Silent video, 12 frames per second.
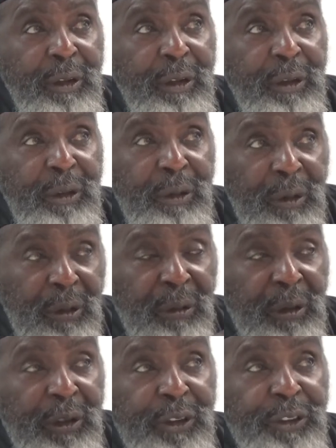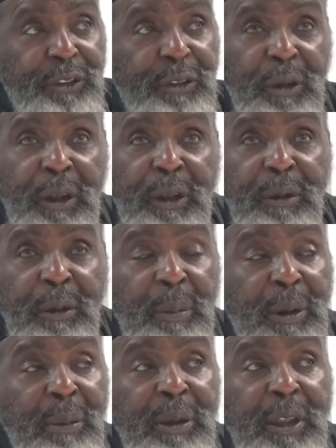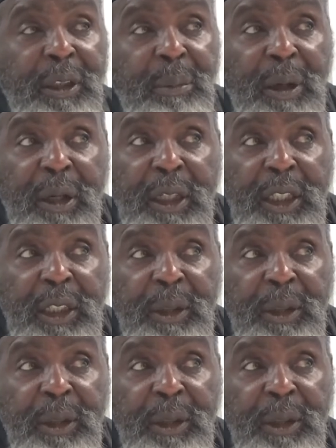You go and destroy the Republican Party,